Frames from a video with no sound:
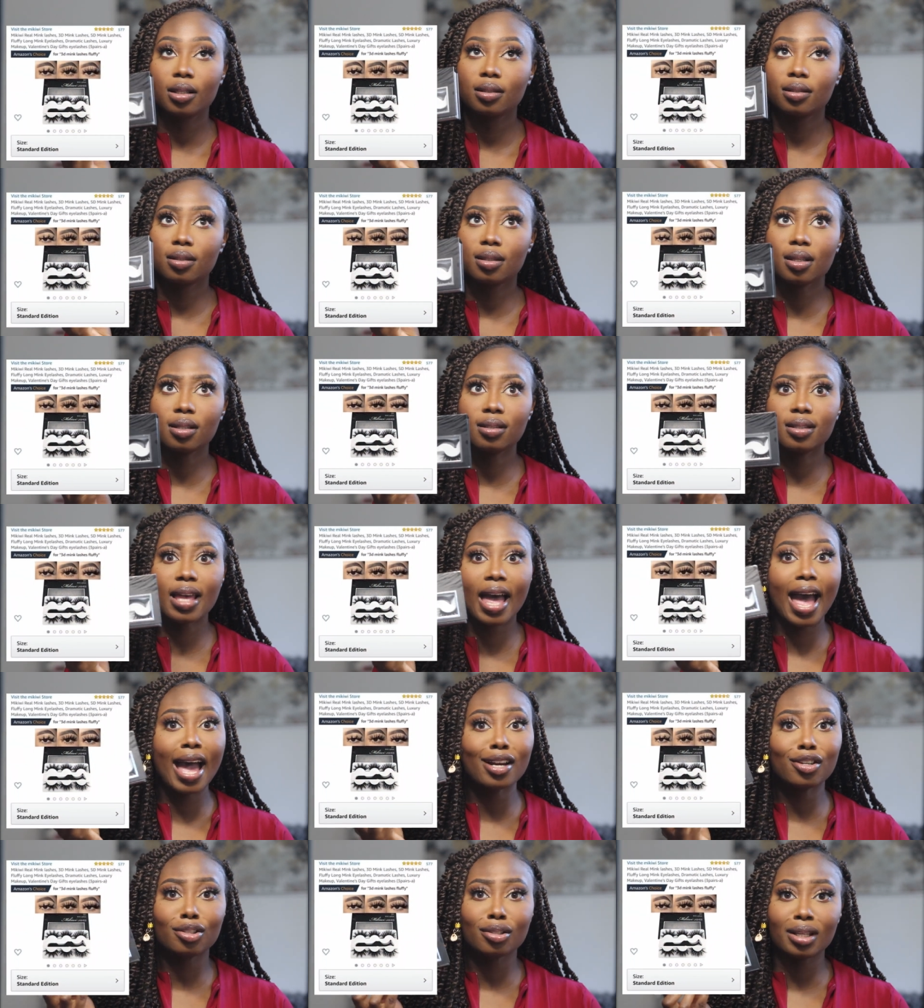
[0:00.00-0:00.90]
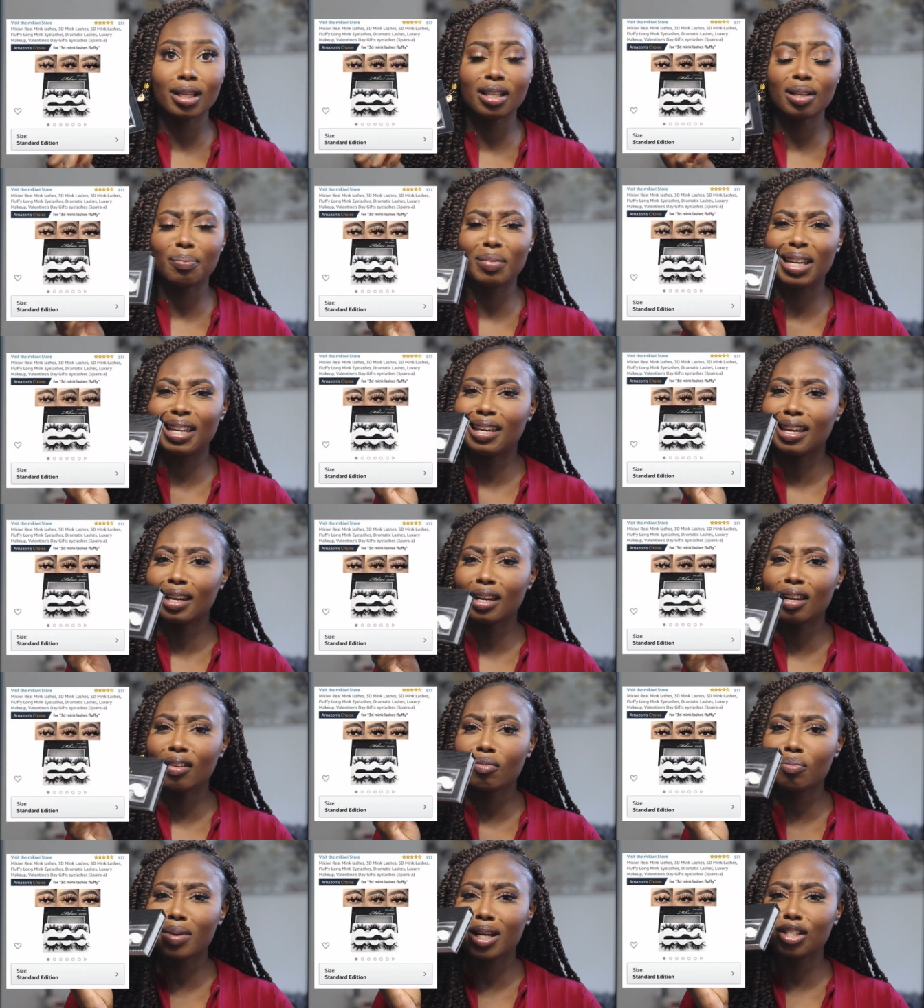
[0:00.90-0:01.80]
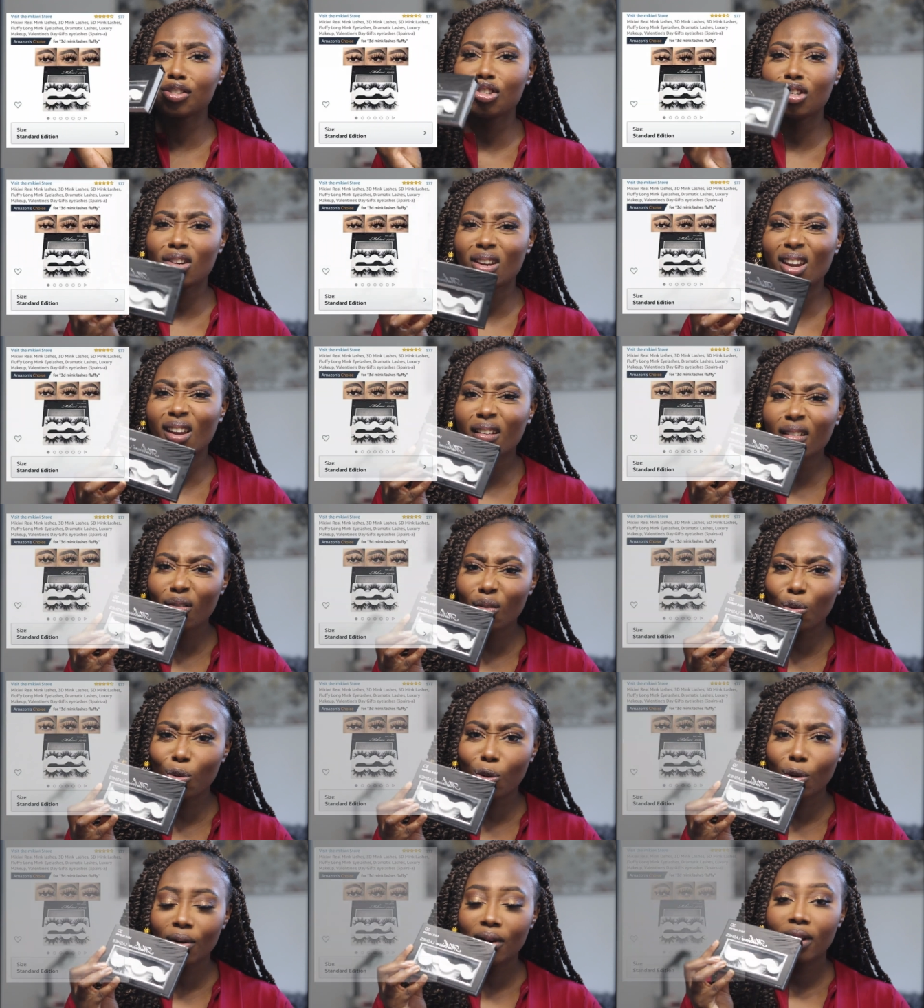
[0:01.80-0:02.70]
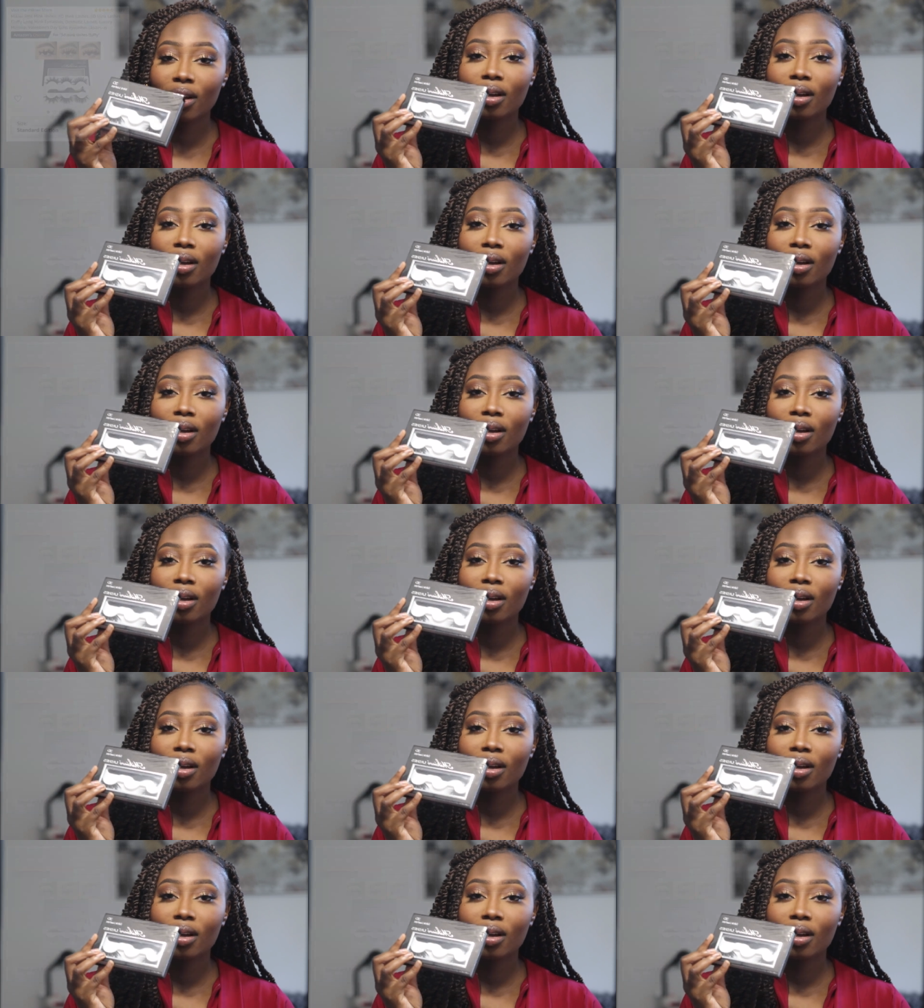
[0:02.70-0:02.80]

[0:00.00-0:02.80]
since actually the beginning of my channel,